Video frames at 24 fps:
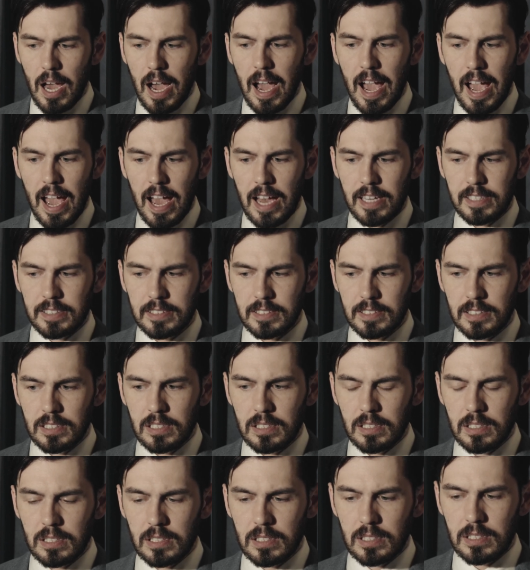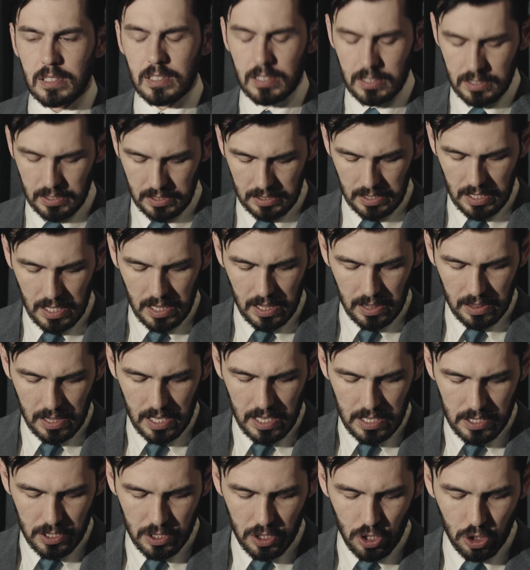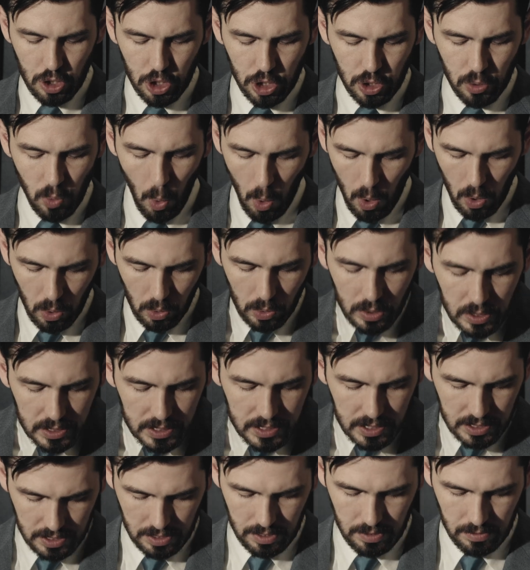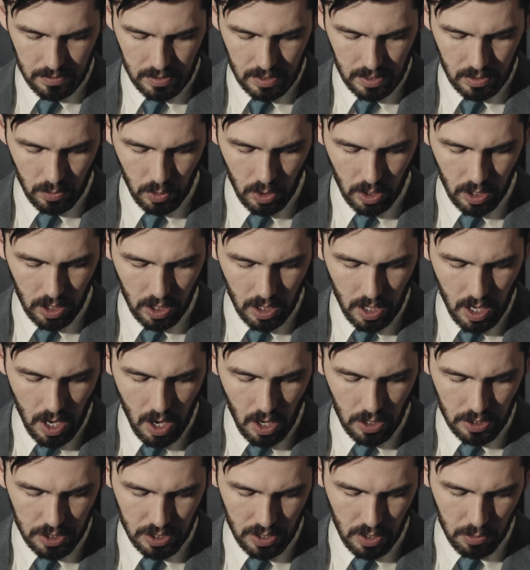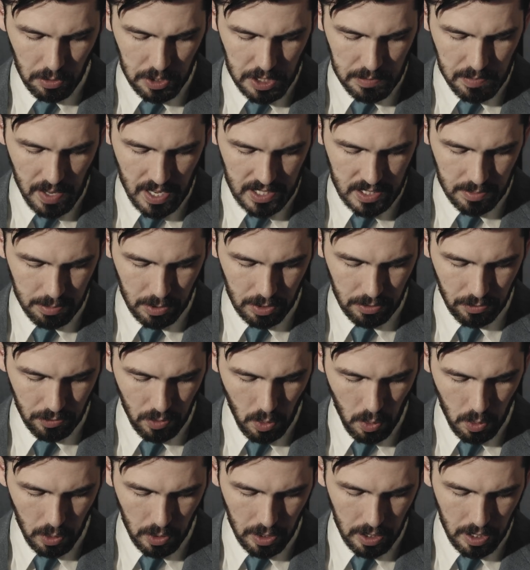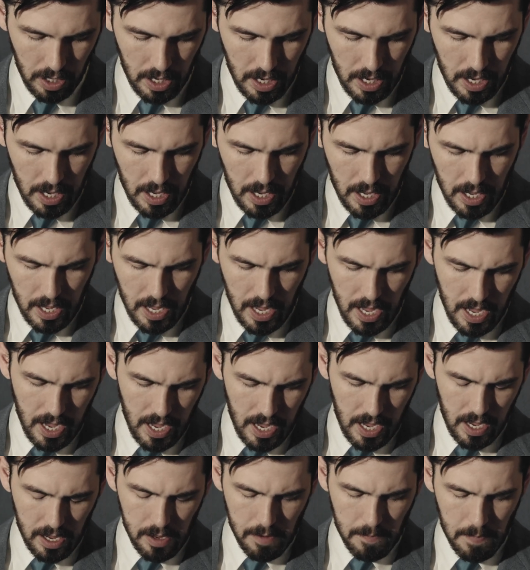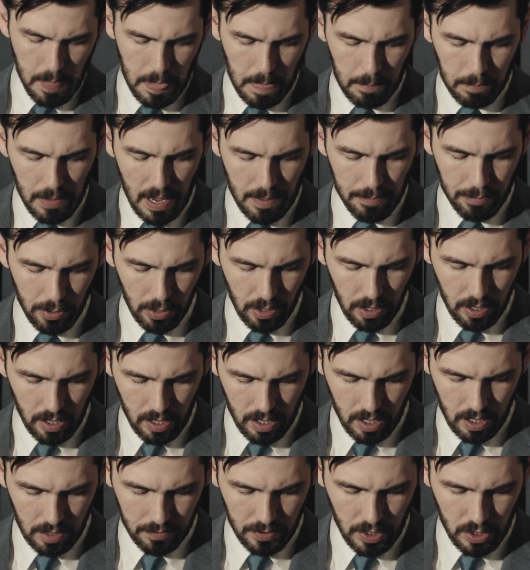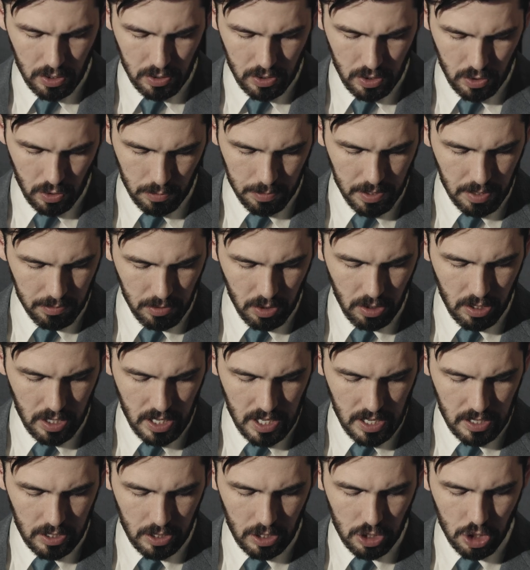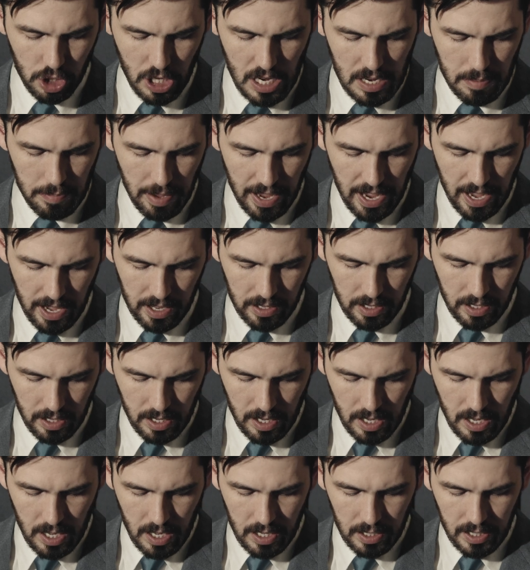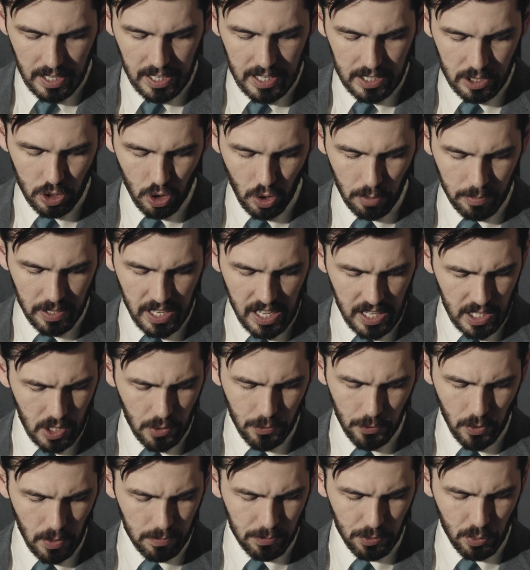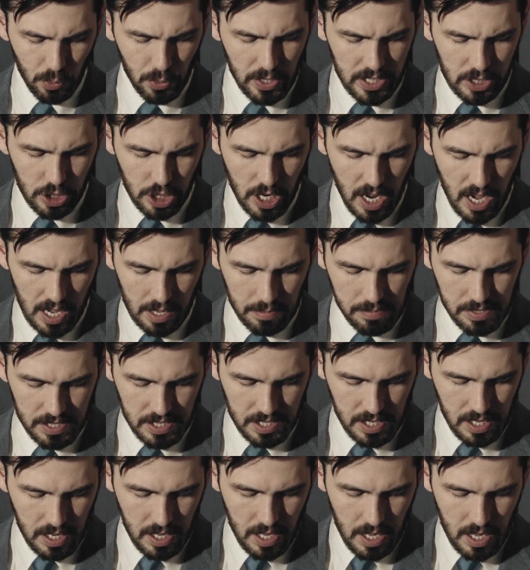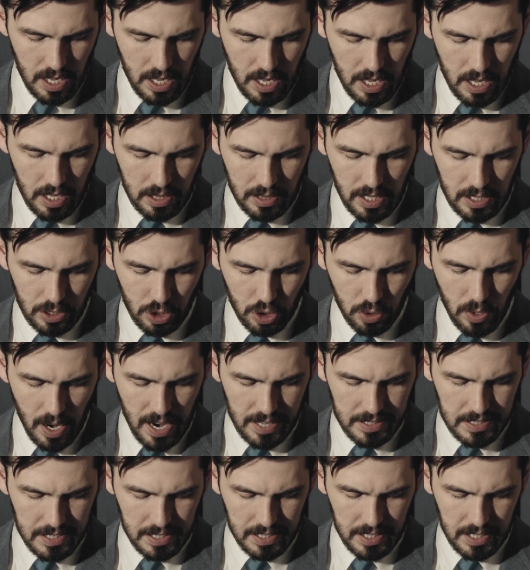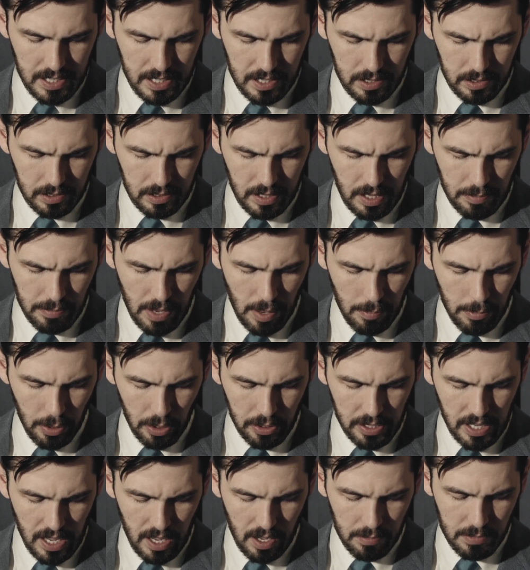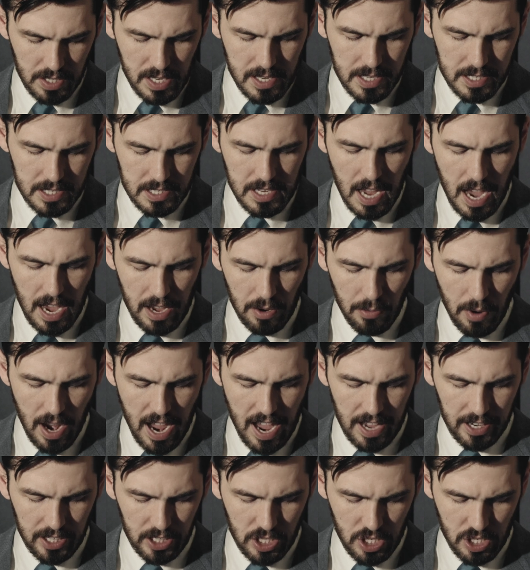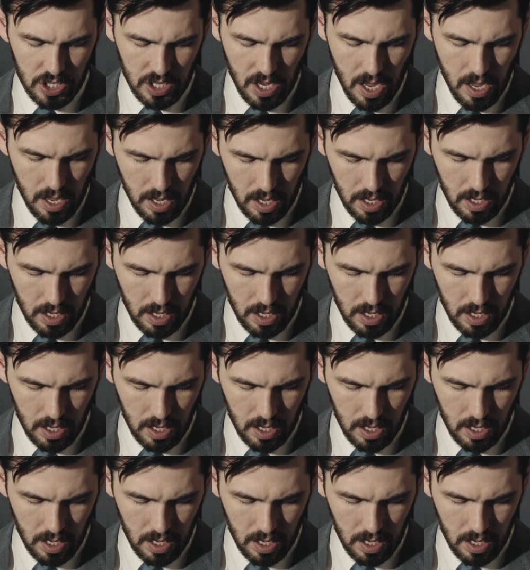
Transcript: And these trolls were also responsible for a member of the YouTube community, G-Man, getting terminated from 3 jobs. They tried to kill a member named Cyrax.